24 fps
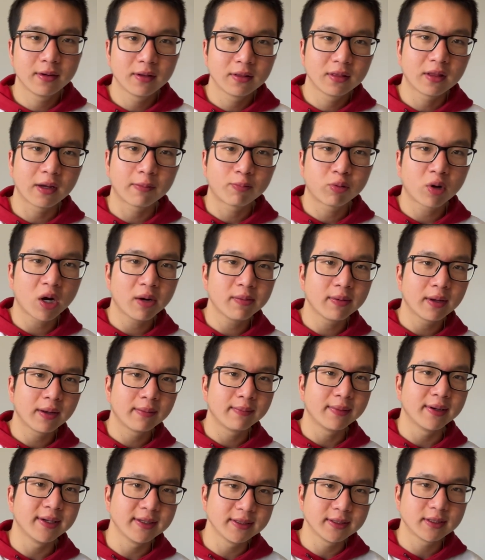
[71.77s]
The
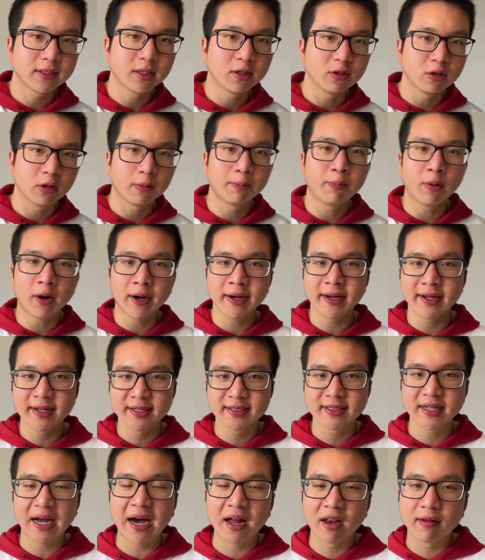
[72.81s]
problem is your body
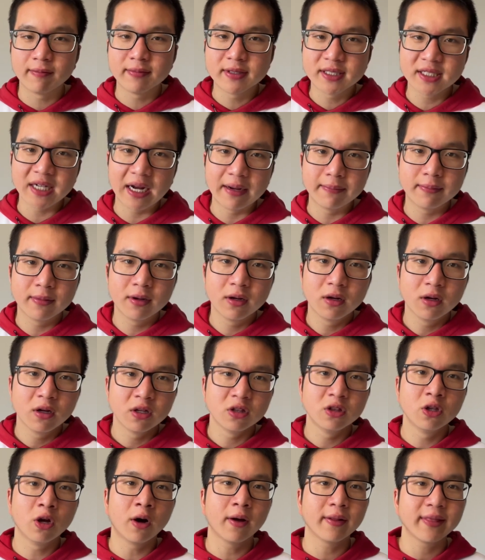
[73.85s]
is out of shape,
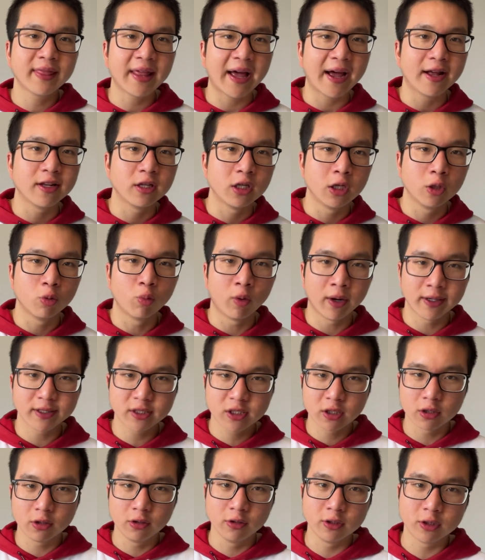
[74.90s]
not that you want
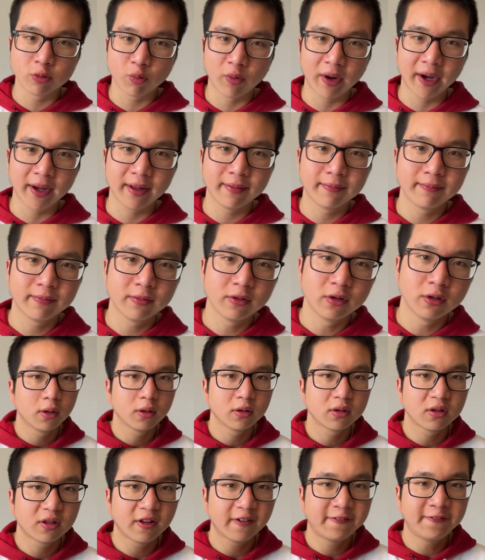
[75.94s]
to lose weight.
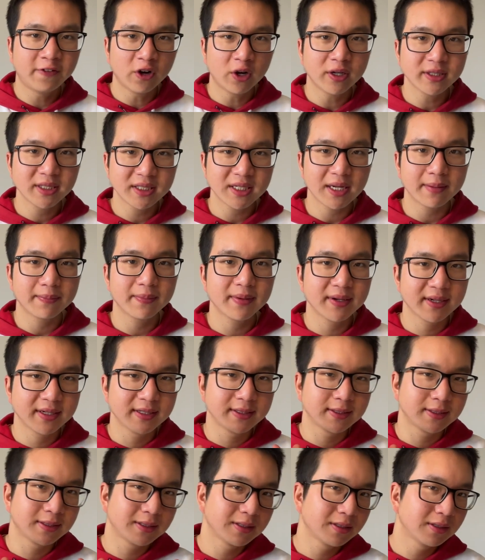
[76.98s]
The first step
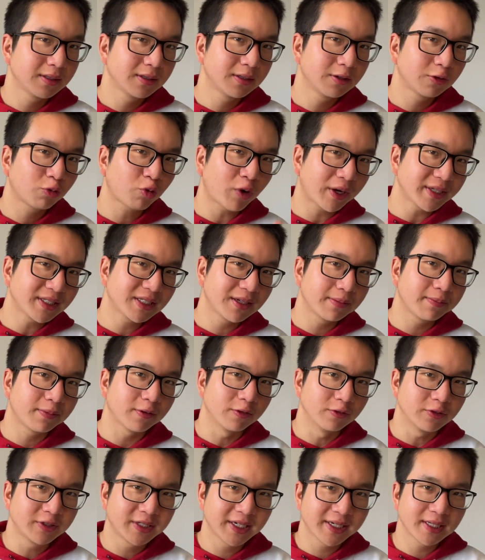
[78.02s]
is quite simple,
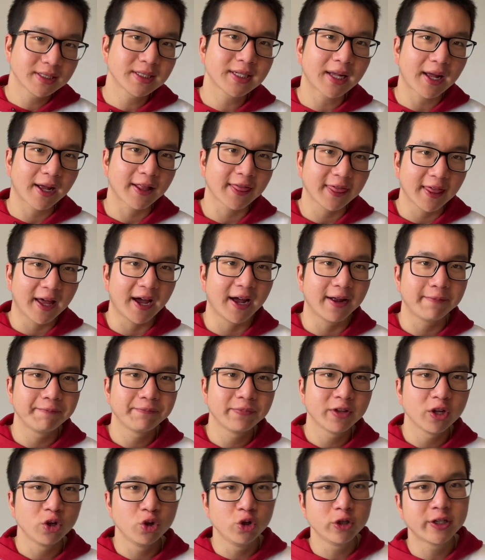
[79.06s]
just like that.
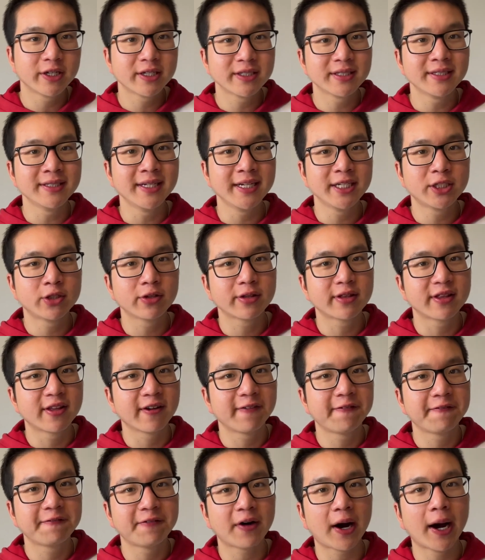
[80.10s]
You just need to
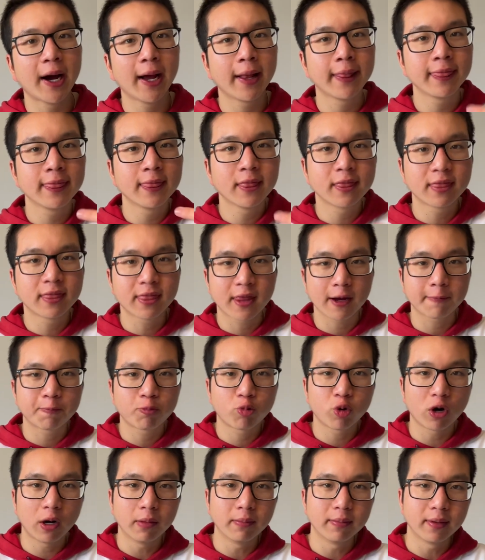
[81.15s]
define the
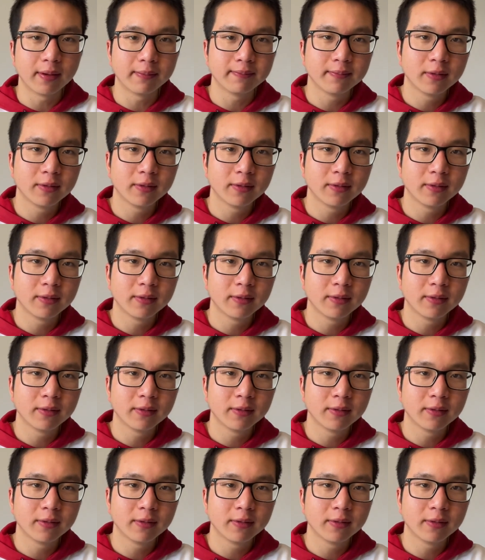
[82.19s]
problem.